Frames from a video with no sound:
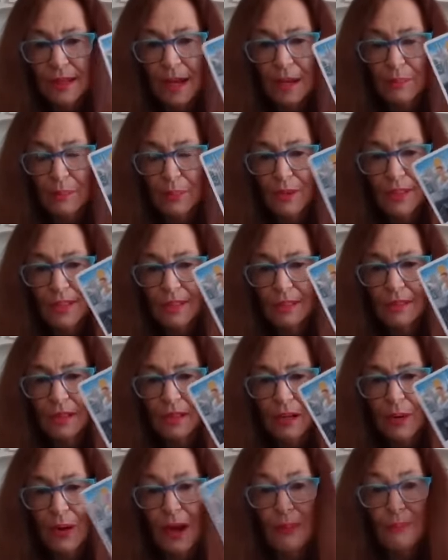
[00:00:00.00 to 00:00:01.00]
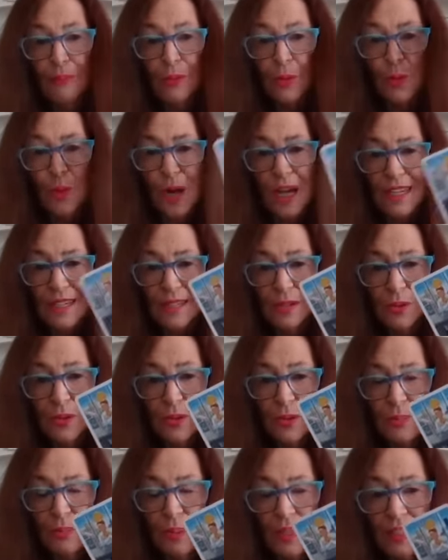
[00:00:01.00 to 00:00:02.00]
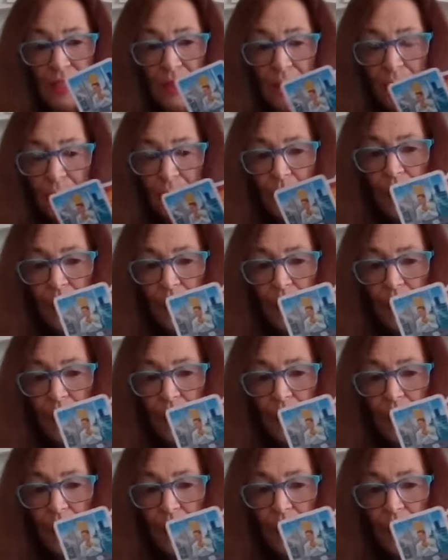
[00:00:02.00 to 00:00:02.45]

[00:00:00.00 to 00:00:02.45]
Cyprus, you know, up the wazoo, but